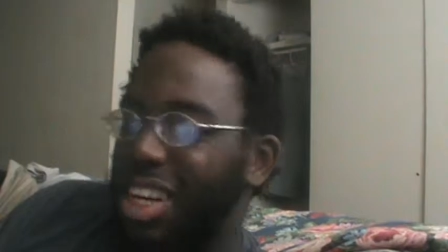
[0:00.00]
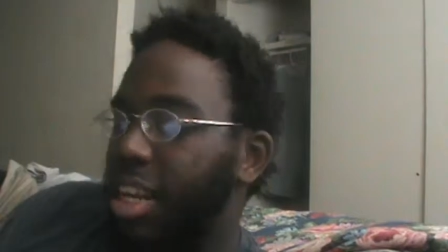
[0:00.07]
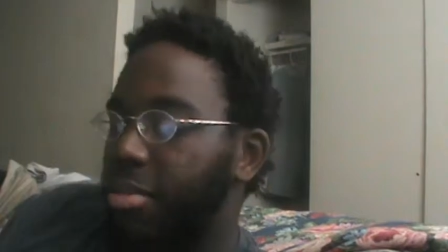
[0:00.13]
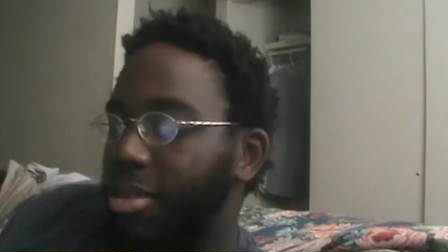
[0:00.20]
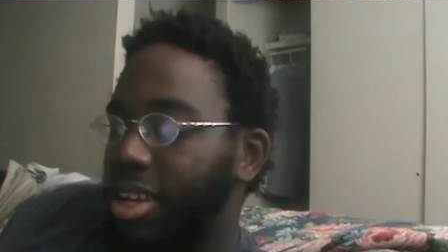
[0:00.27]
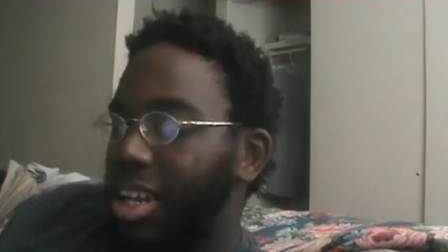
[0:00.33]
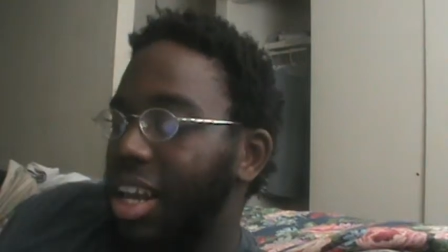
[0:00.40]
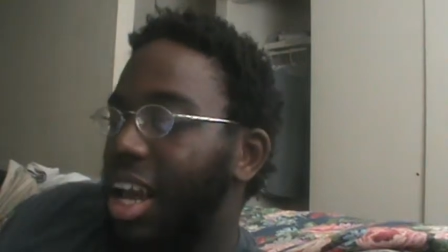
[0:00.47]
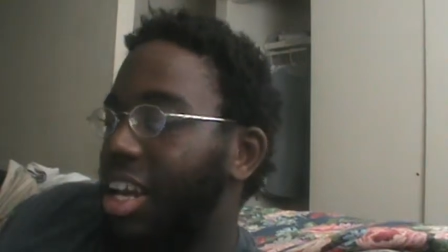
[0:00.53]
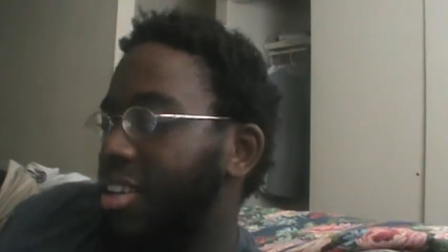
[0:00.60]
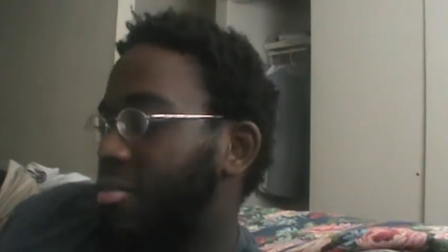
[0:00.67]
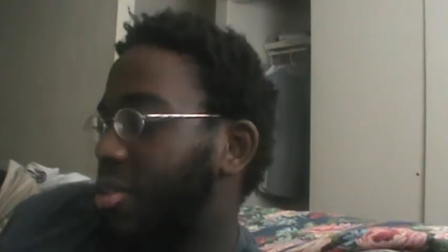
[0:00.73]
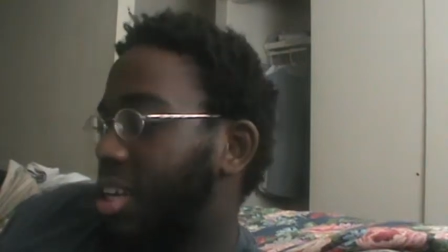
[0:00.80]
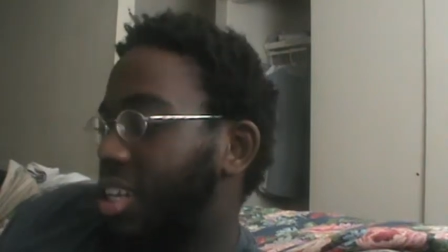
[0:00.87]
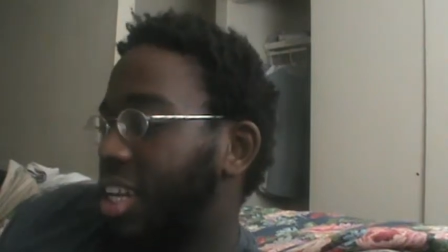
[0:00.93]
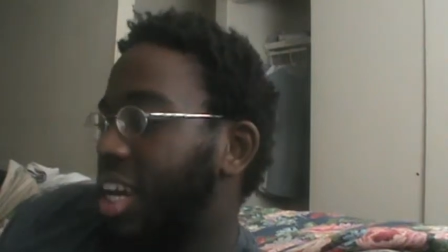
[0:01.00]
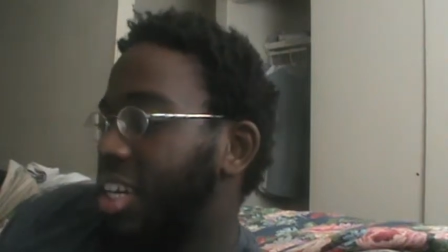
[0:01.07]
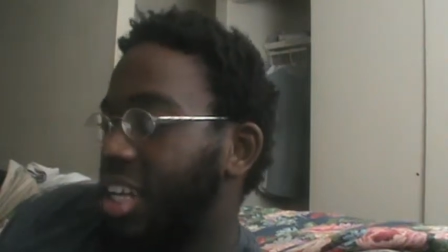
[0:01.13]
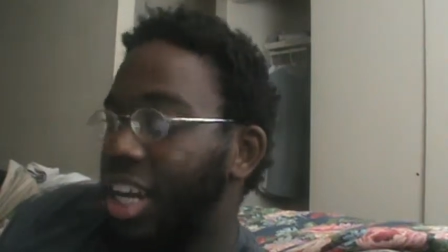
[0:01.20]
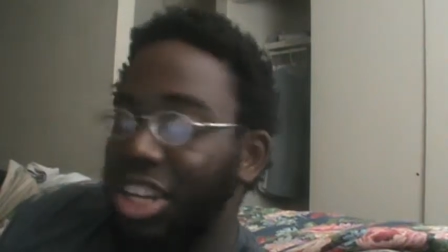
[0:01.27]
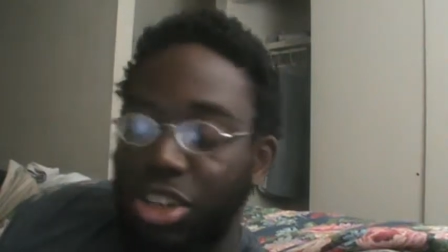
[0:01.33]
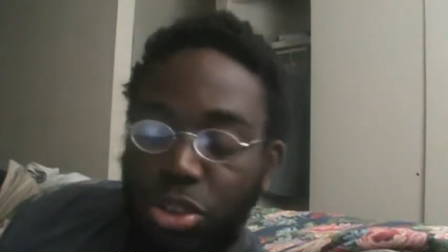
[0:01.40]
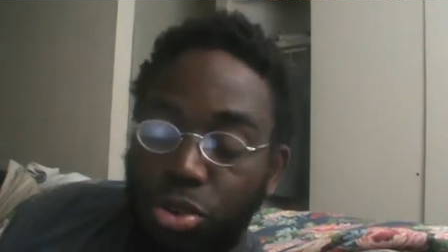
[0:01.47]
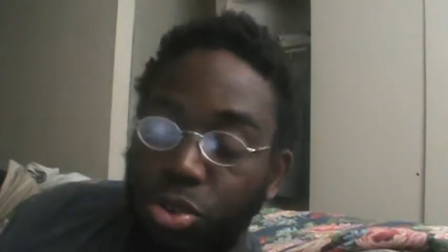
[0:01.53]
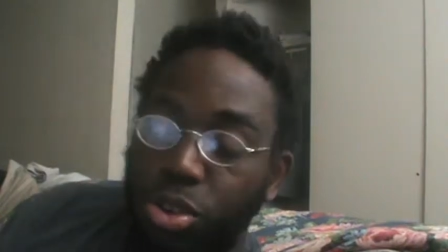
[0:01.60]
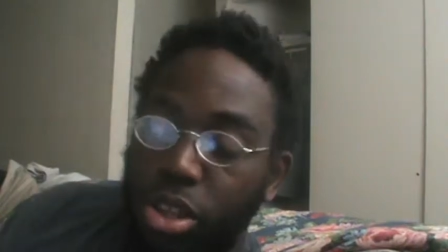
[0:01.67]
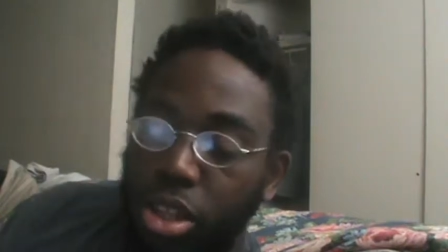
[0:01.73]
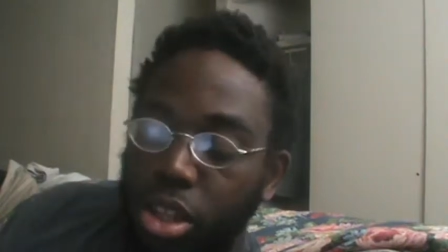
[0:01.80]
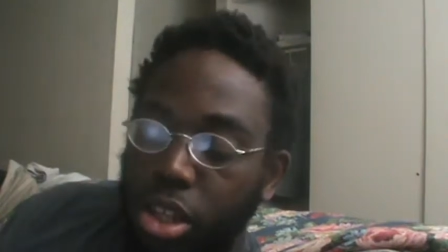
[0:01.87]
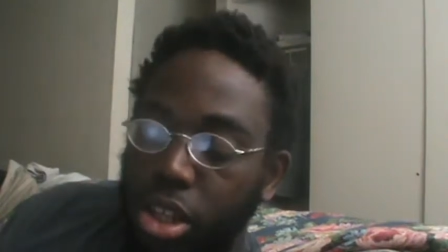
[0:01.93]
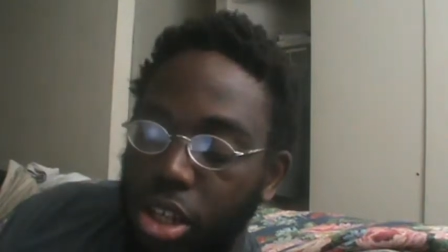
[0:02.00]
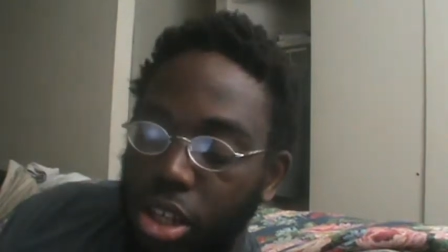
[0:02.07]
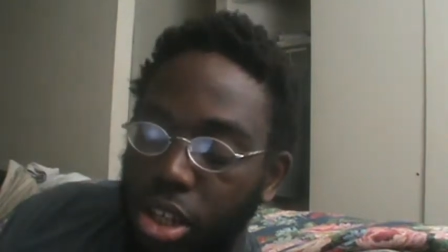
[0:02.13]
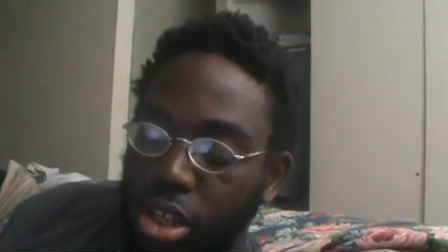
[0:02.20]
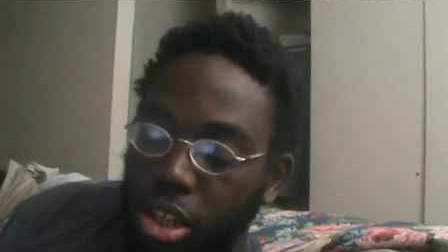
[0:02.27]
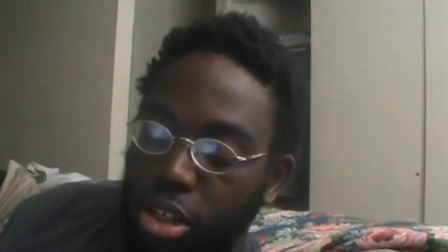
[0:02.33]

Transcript: Liberty as much as I do the